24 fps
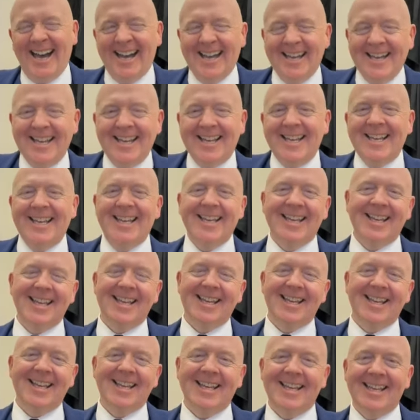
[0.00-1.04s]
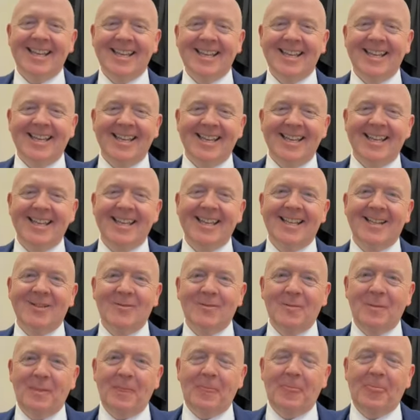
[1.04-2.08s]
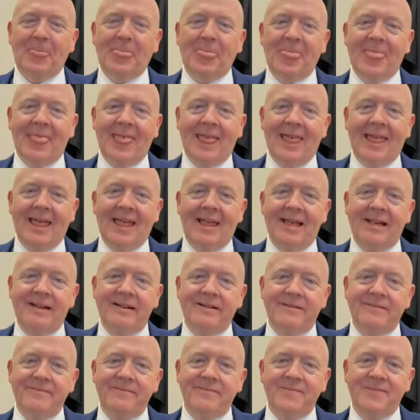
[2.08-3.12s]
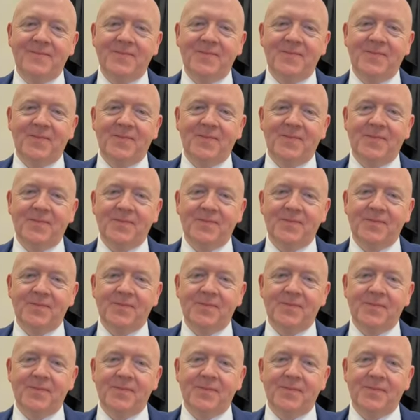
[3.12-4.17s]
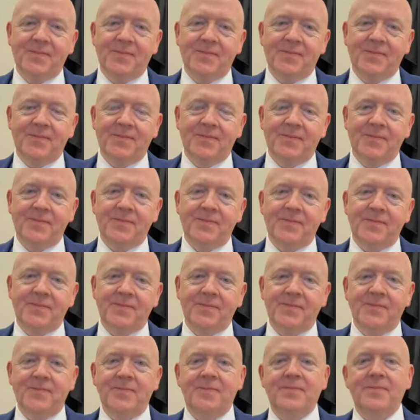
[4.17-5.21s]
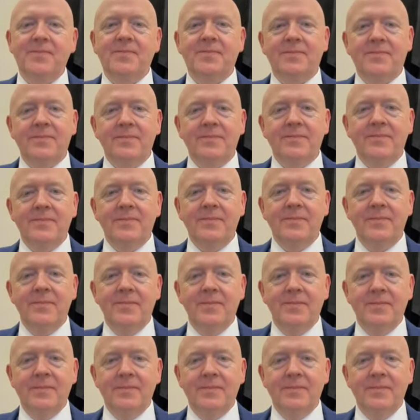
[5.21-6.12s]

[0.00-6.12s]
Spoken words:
(not speaking)